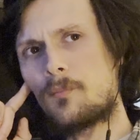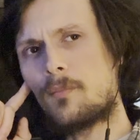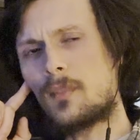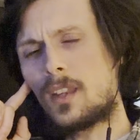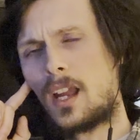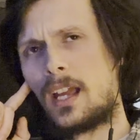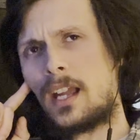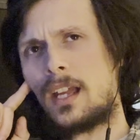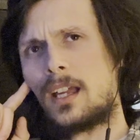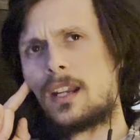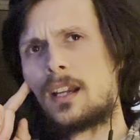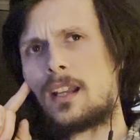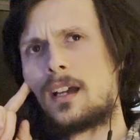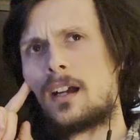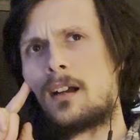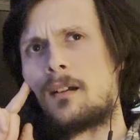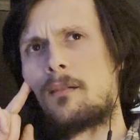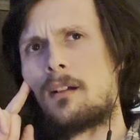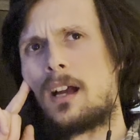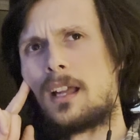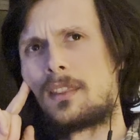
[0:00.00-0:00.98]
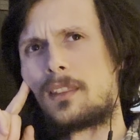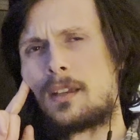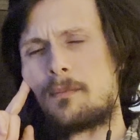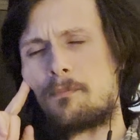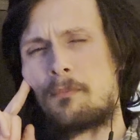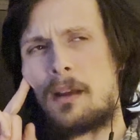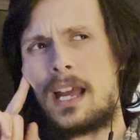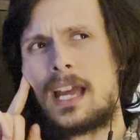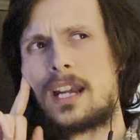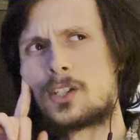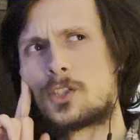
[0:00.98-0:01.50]
and I
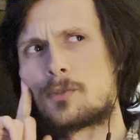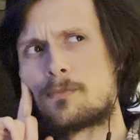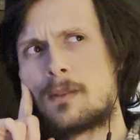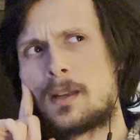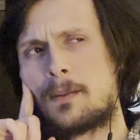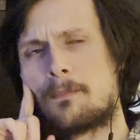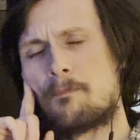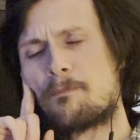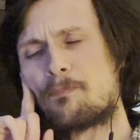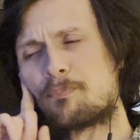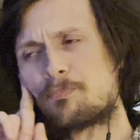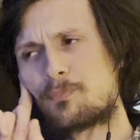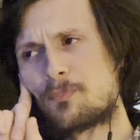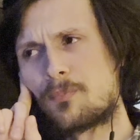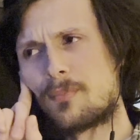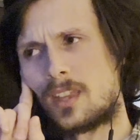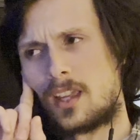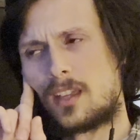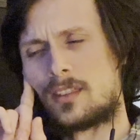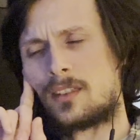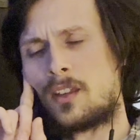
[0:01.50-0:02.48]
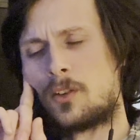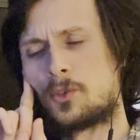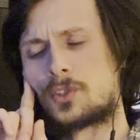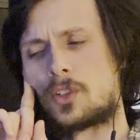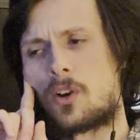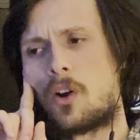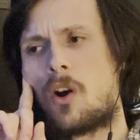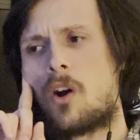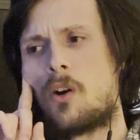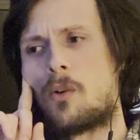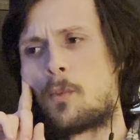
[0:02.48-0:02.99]
think Banishment. Those
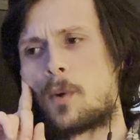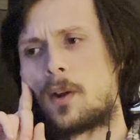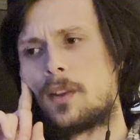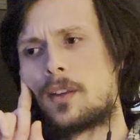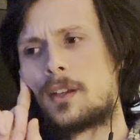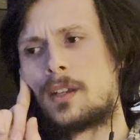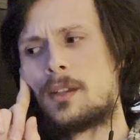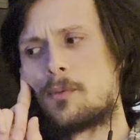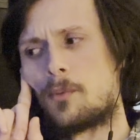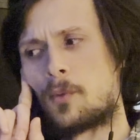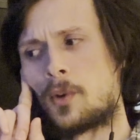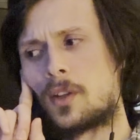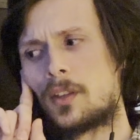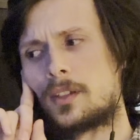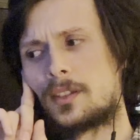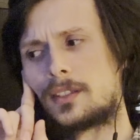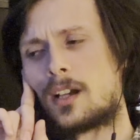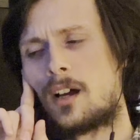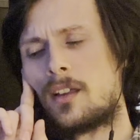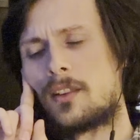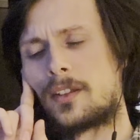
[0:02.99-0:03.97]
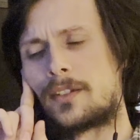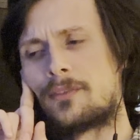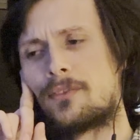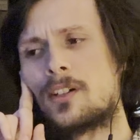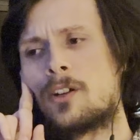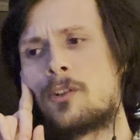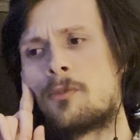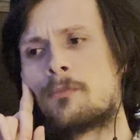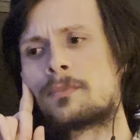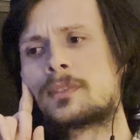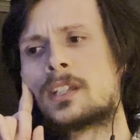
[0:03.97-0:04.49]
are all really, really solid
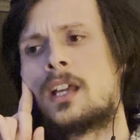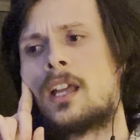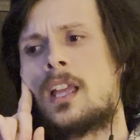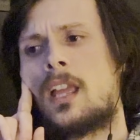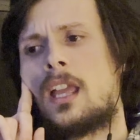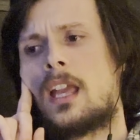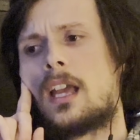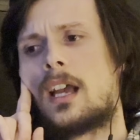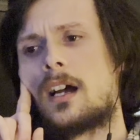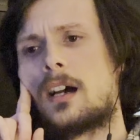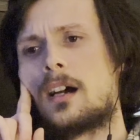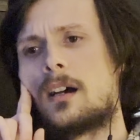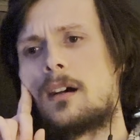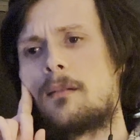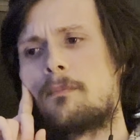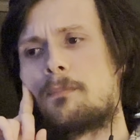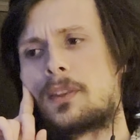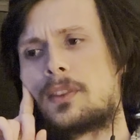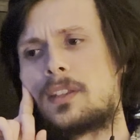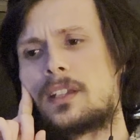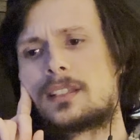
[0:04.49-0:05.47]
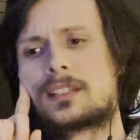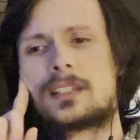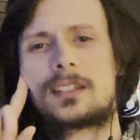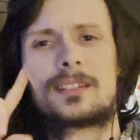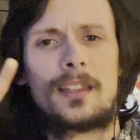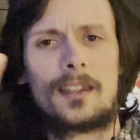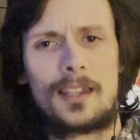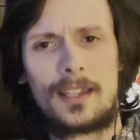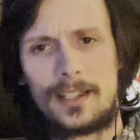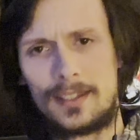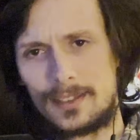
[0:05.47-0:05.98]
films. But this is the list